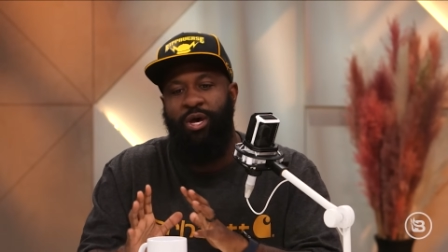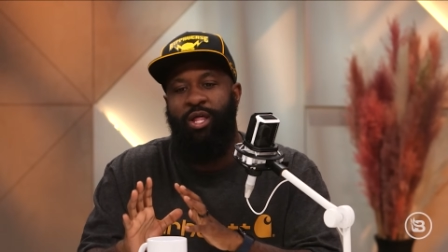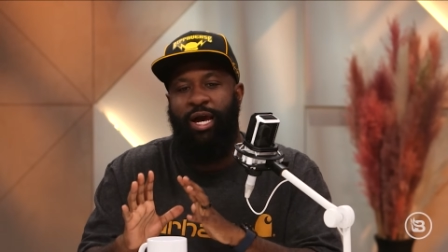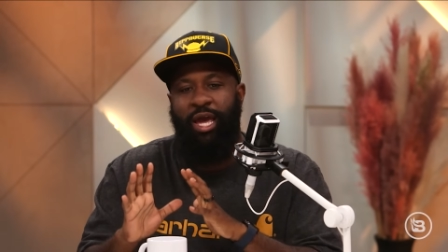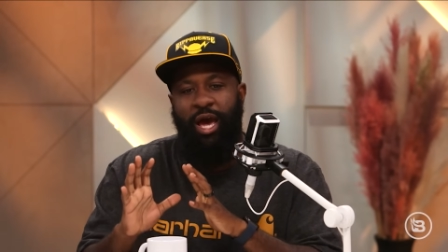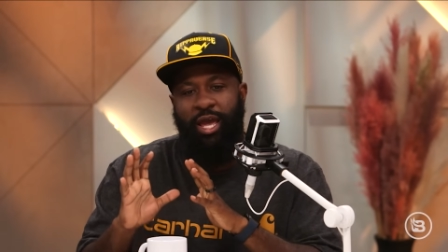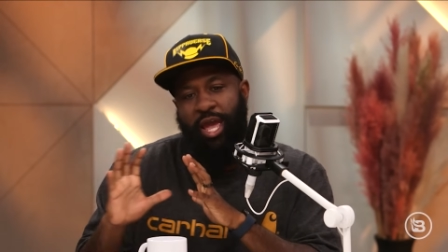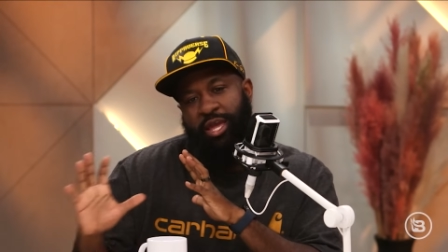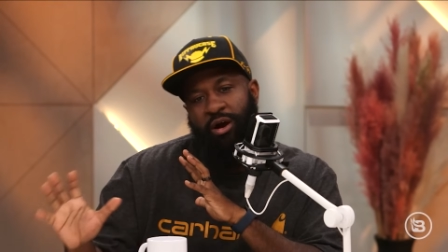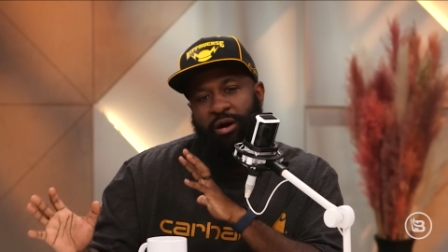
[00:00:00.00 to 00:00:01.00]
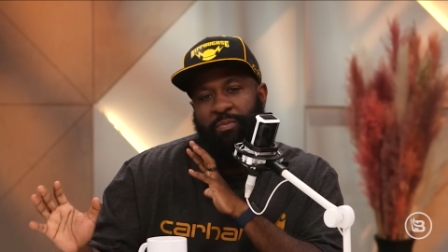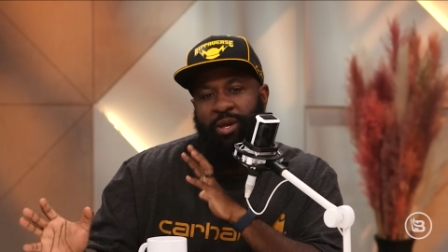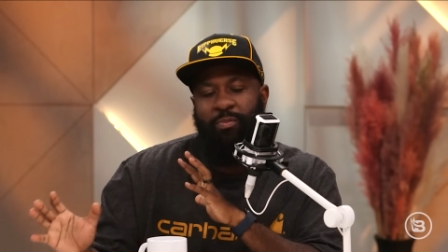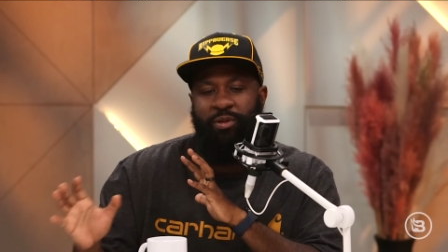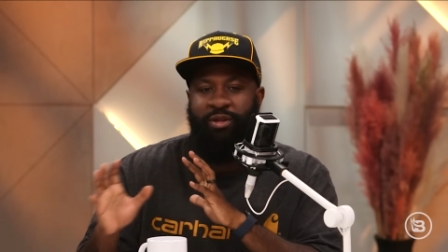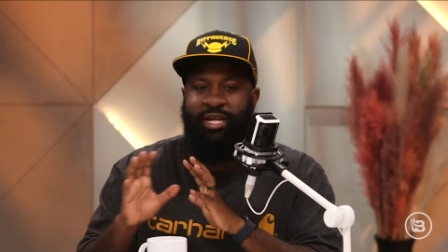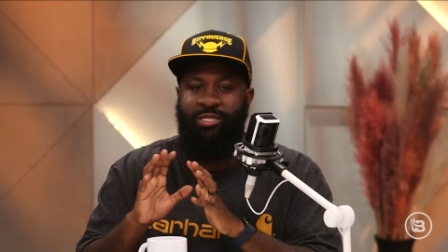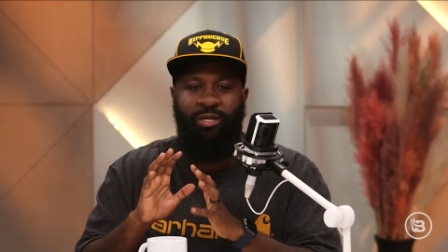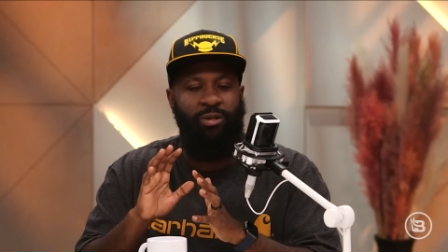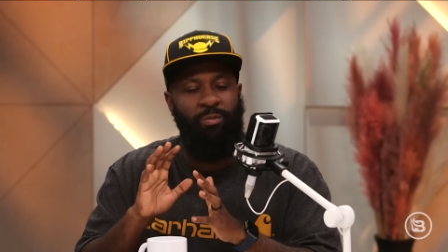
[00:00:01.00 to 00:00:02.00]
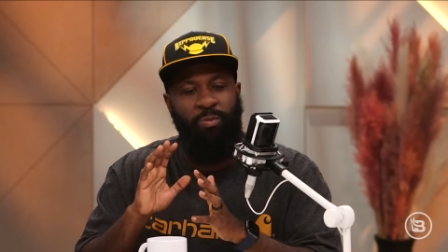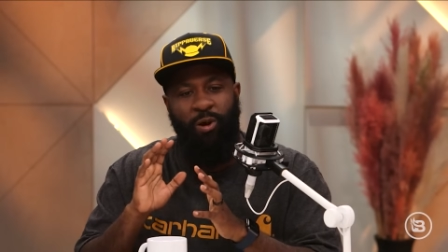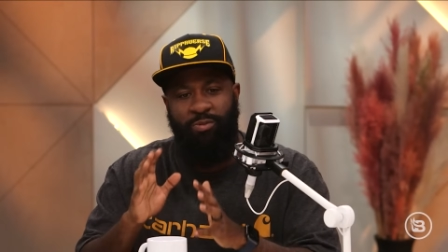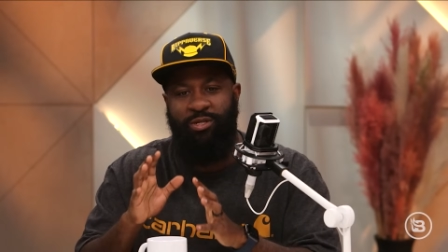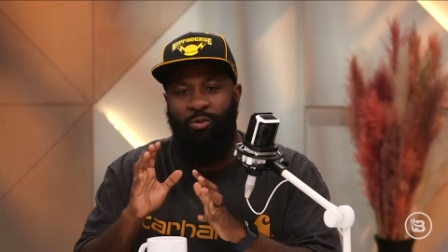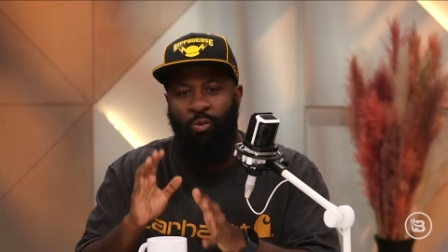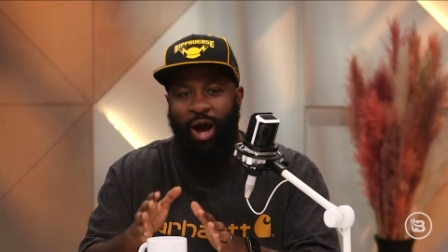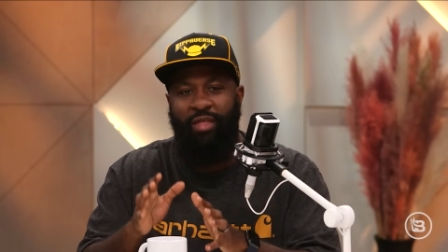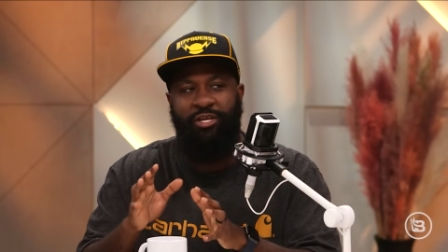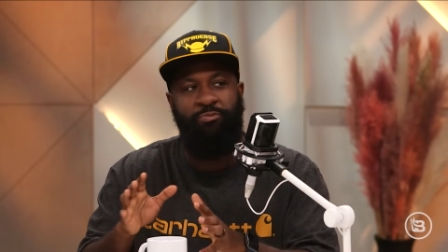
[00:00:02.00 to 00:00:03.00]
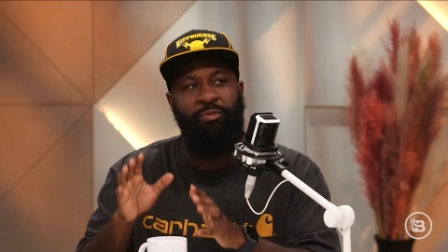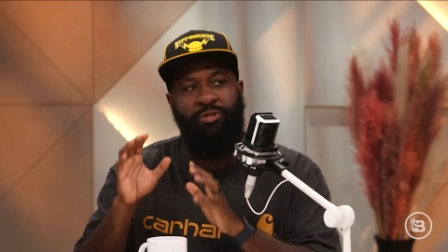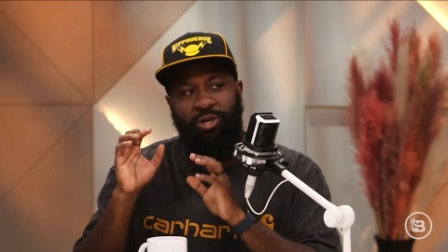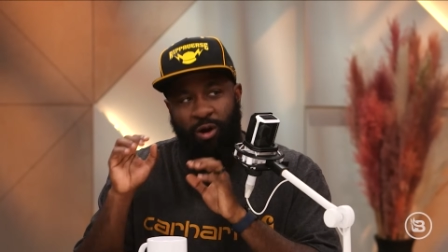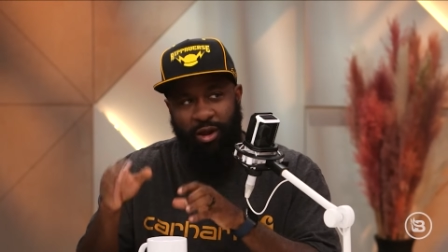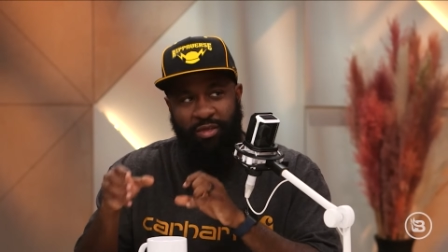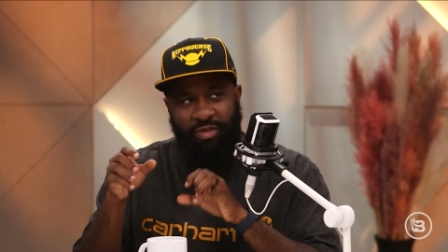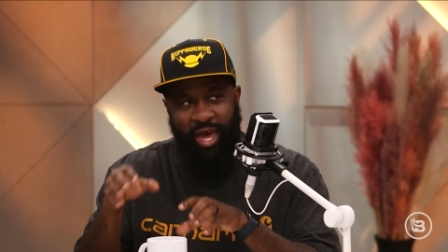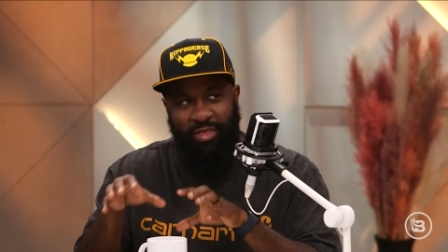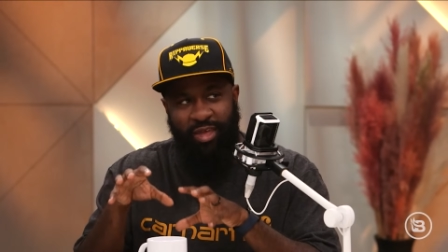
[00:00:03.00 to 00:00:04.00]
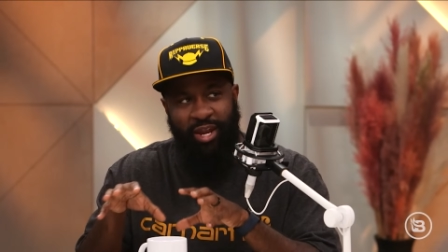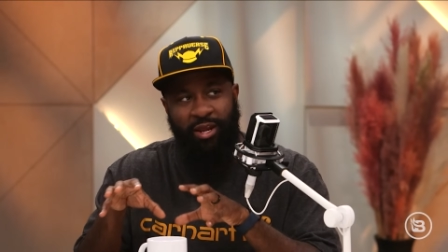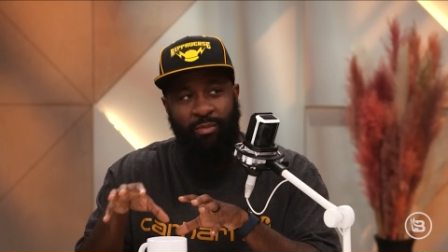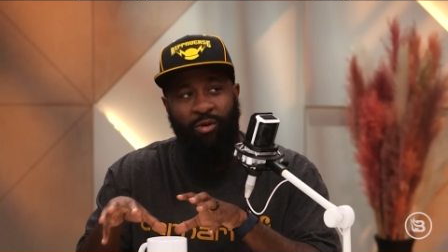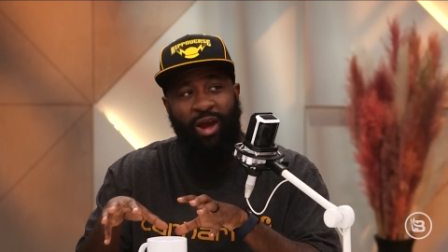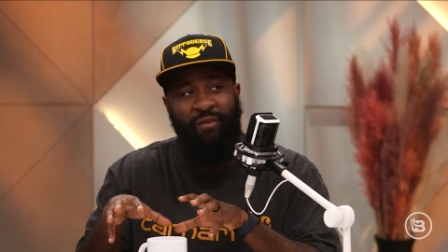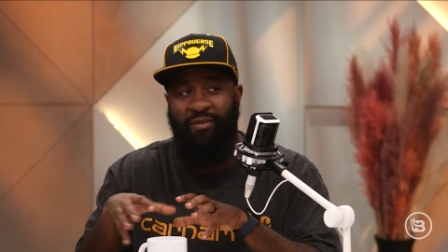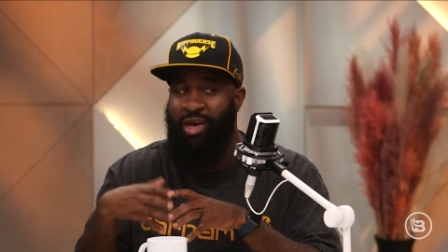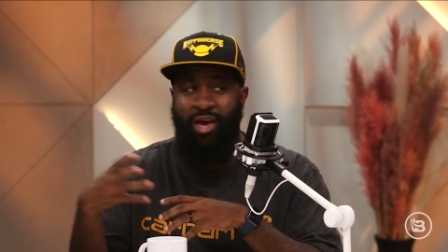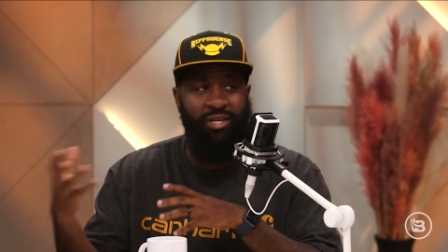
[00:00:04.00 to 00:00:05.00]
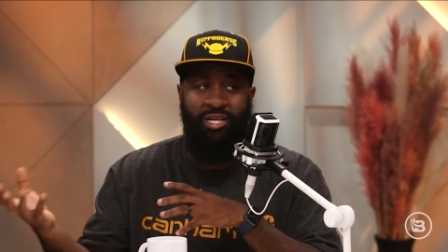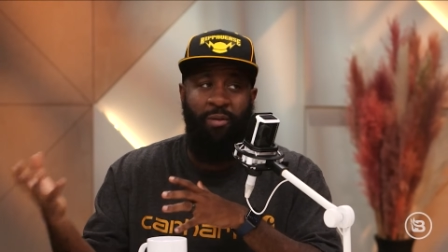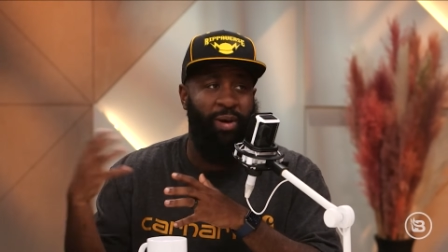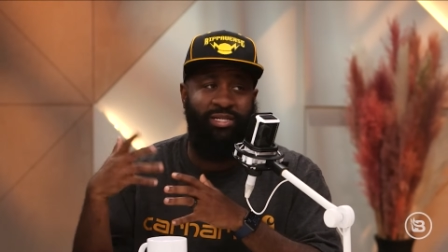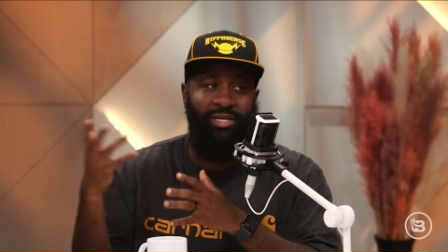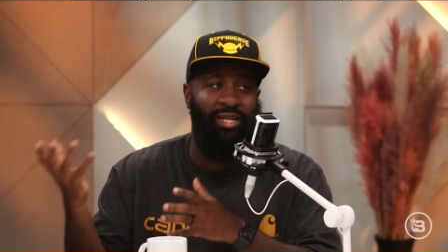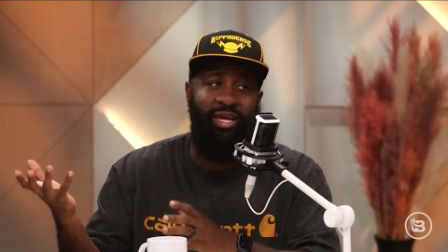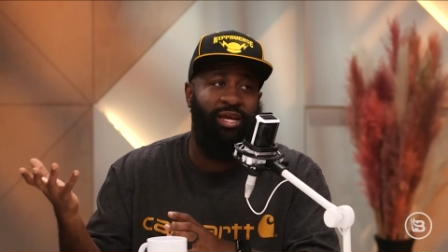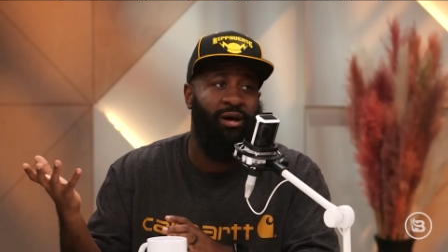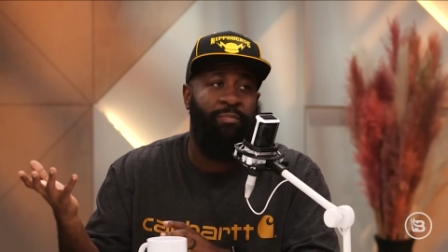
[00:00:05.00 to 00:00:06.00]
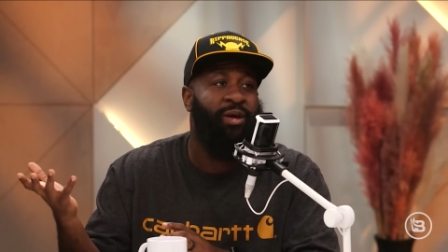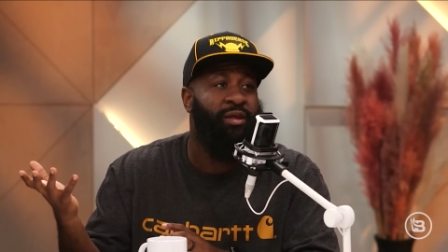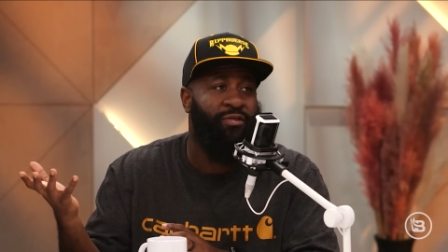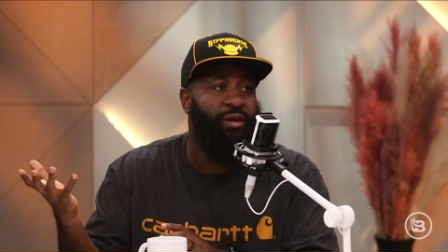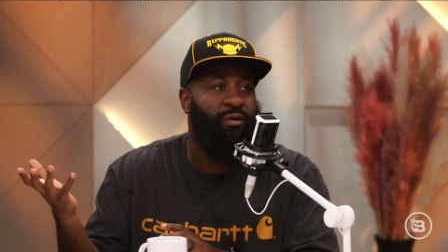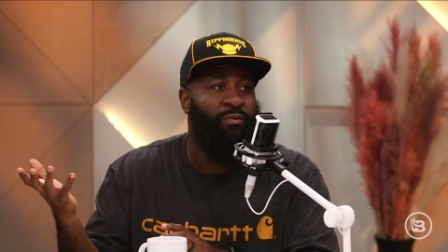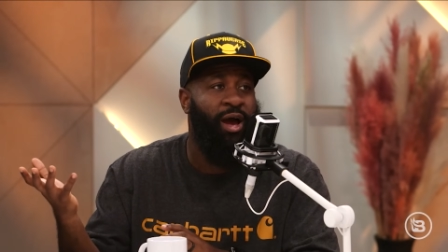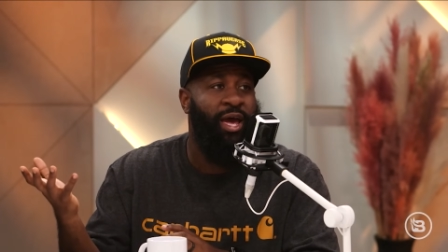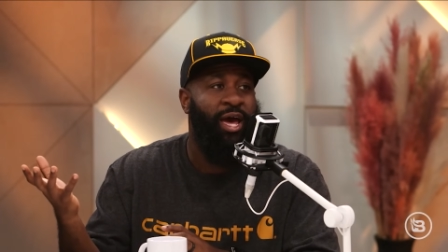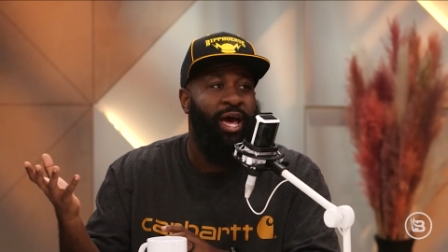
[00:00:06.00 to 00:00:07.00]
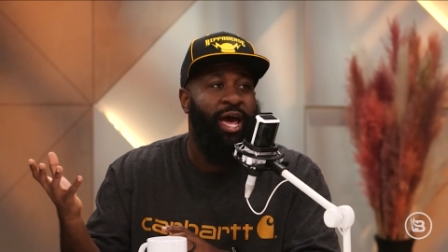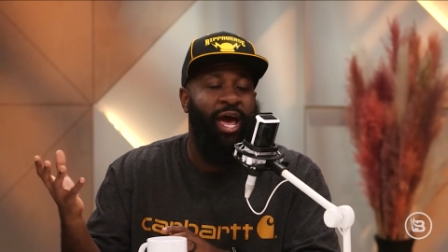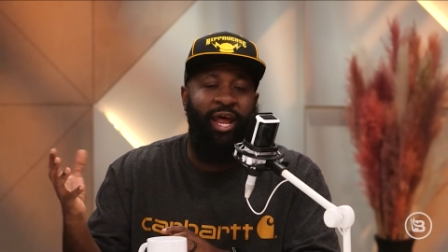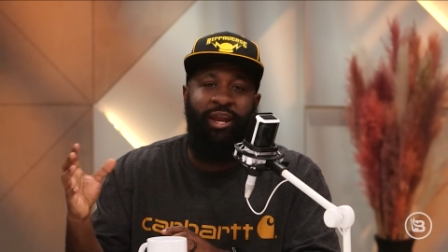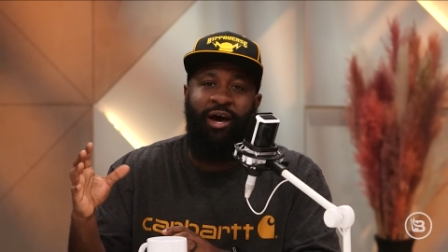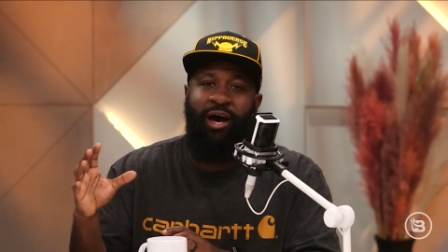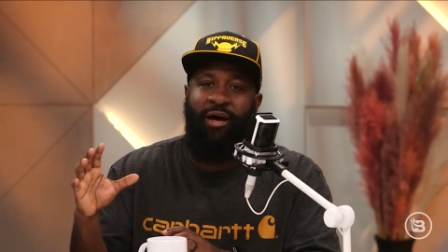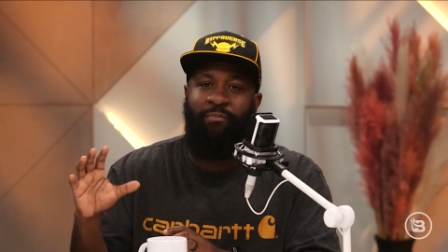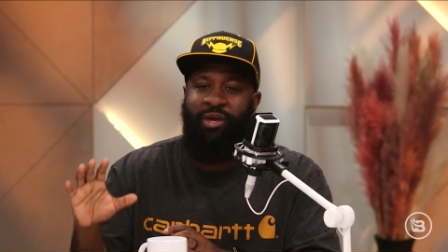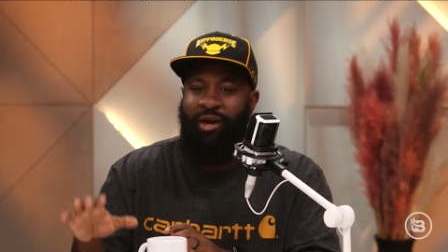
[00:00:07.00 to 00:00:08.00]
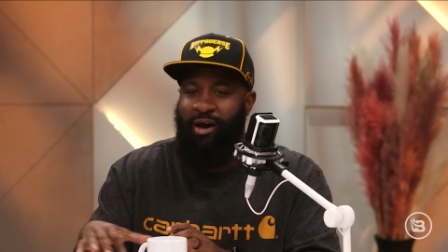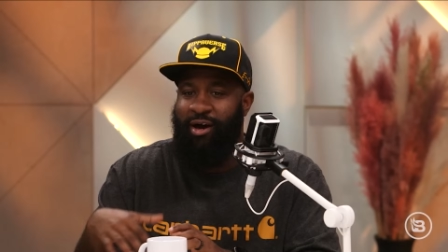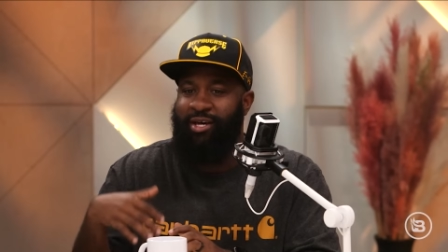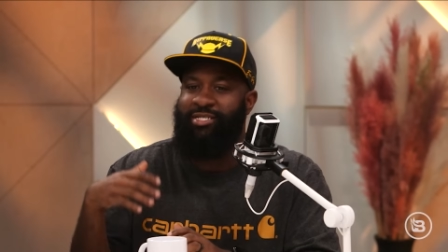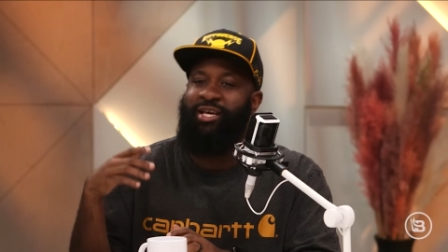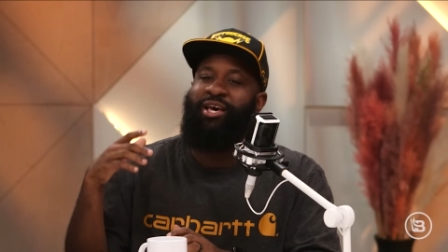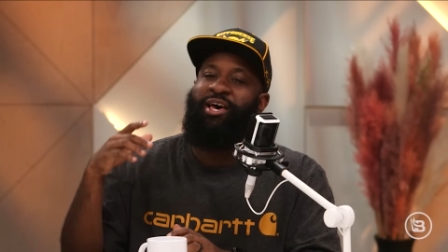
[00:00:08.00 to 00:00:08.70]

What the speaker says: like, young people, and that's purposely why these people target that demographic, because they'll basically eat up anything, right? And because